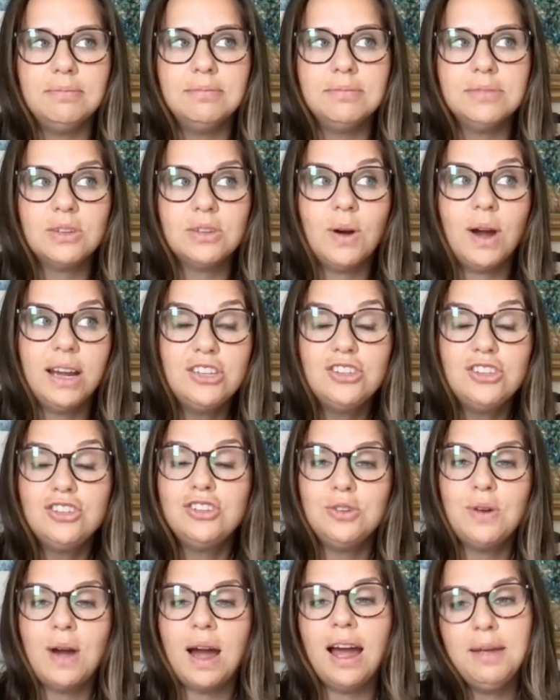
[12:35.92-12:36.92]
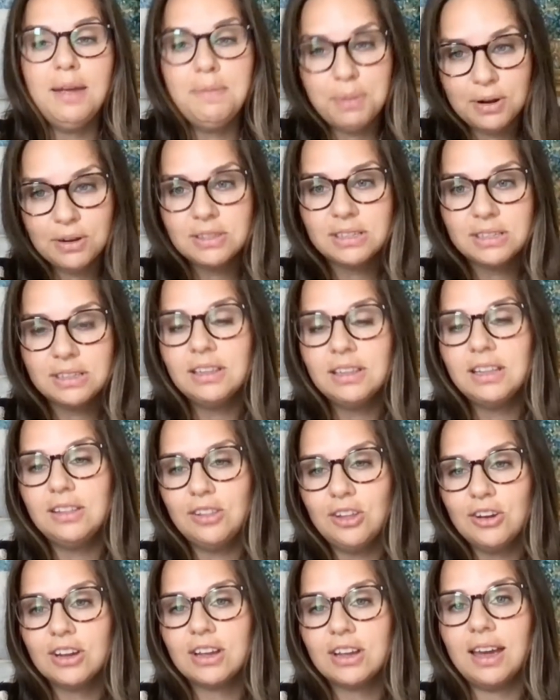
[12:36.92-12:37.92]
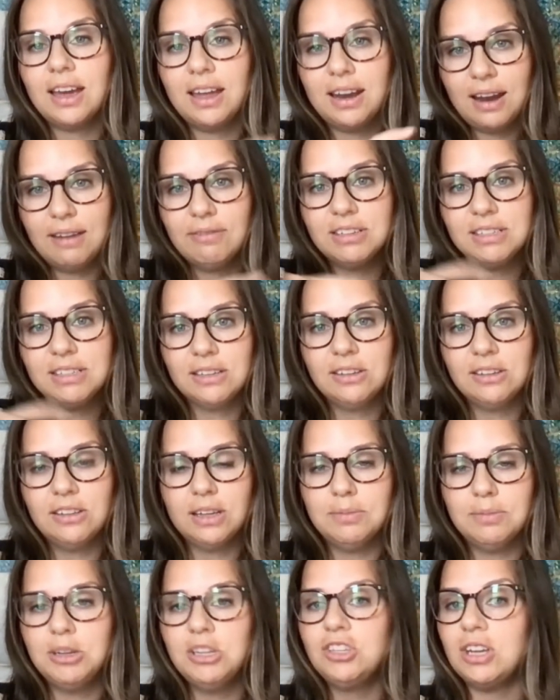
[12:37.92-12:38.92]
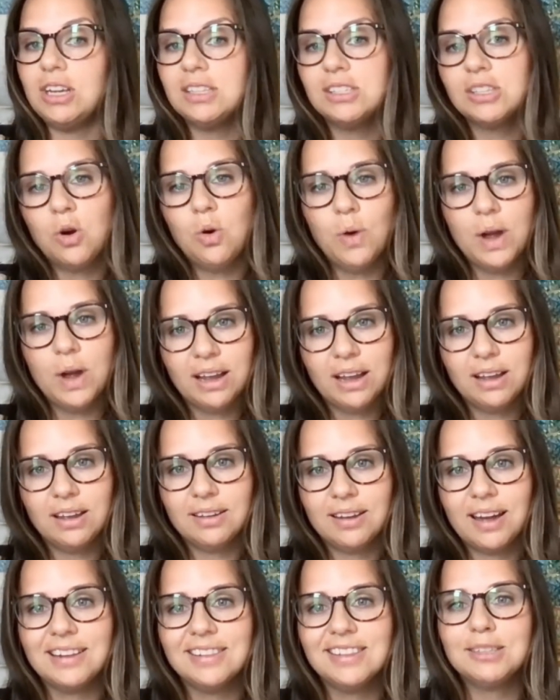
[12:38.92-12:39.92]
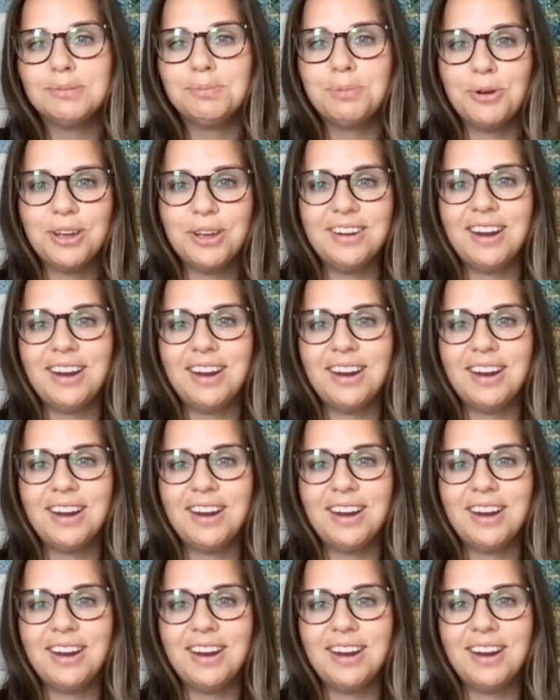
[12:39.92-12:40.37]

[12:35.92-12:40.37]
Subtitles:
So I personally look at every single image. It's quick at this point.